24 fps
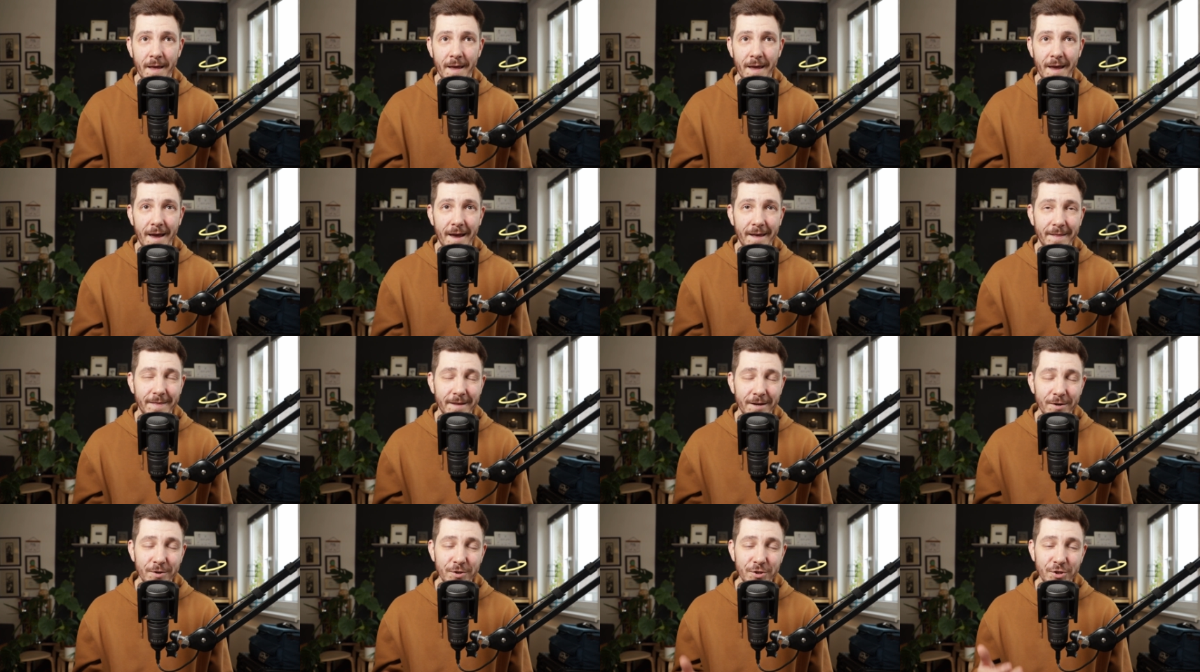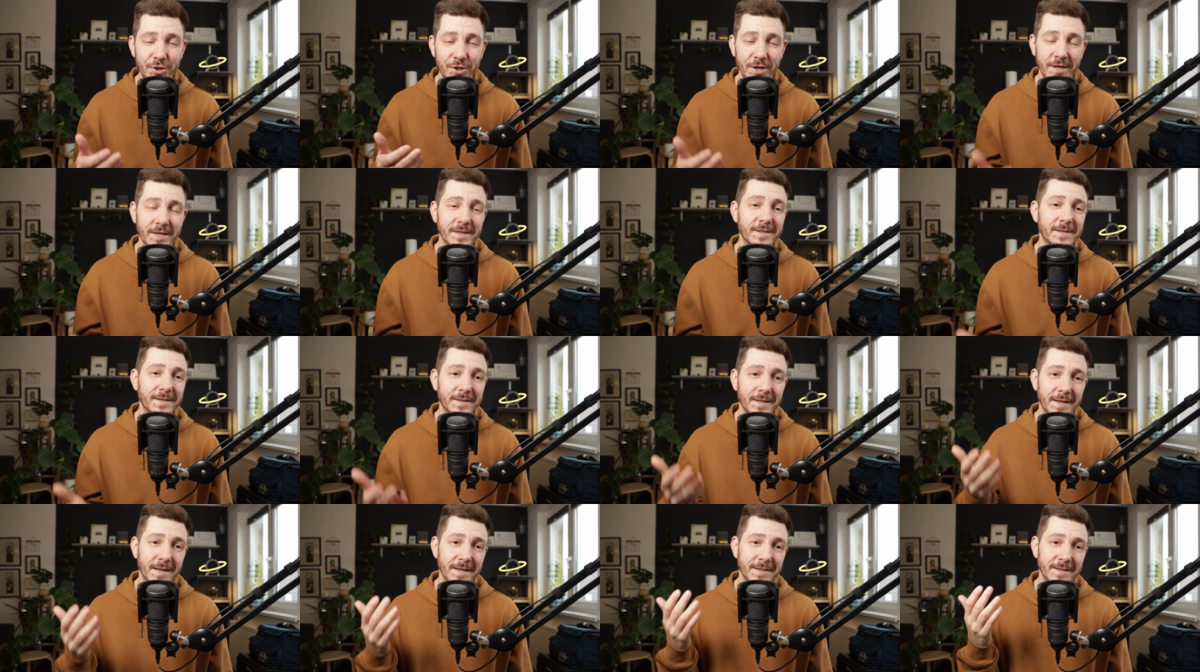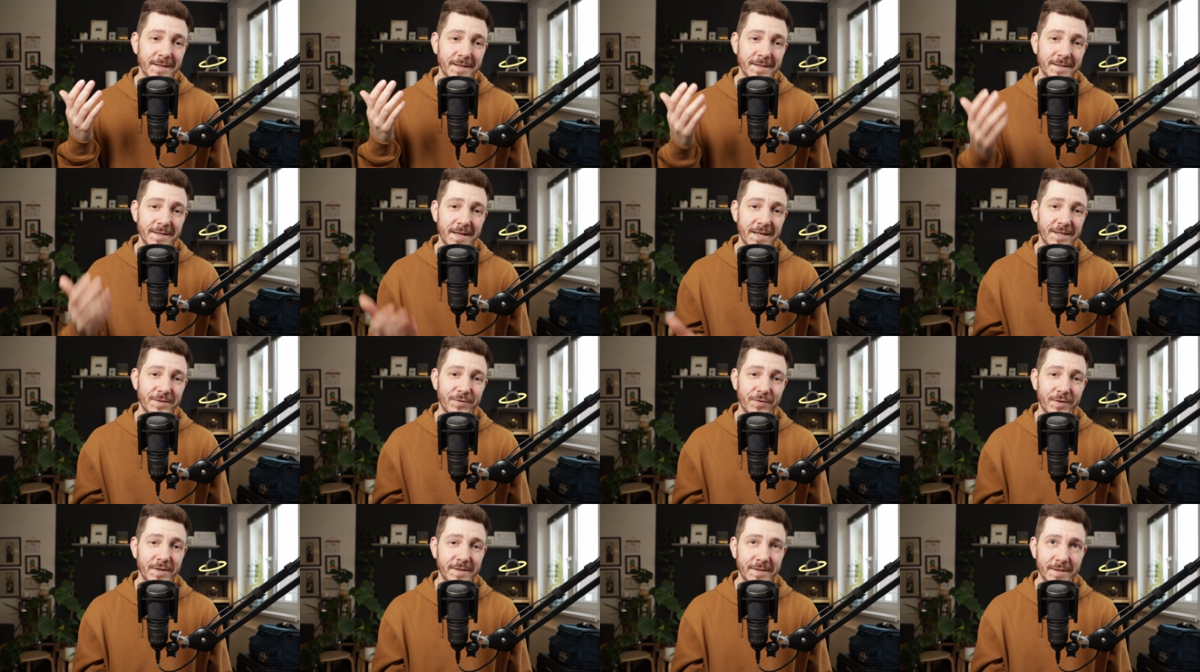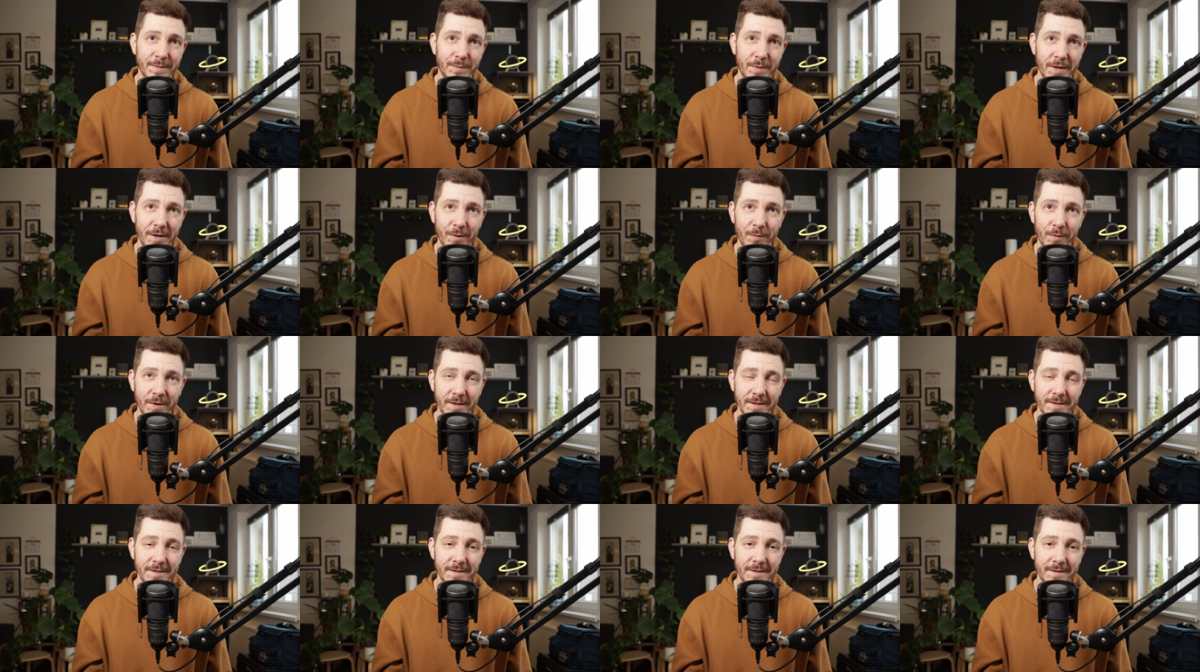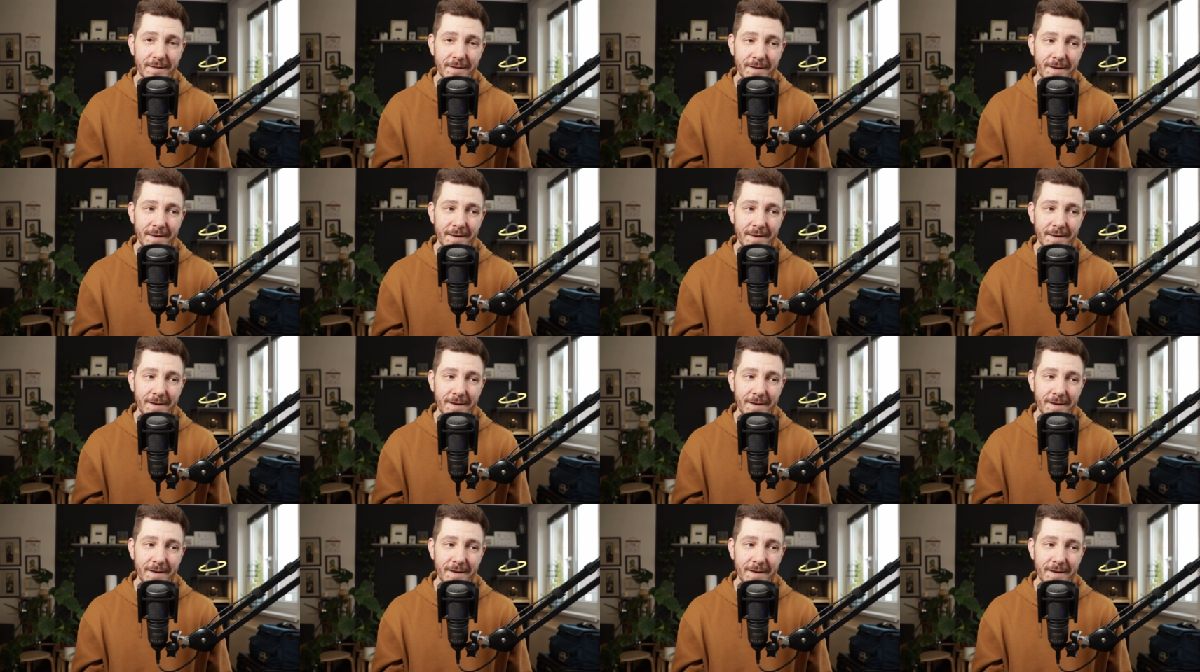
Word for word: And they're just as successful as the big ones.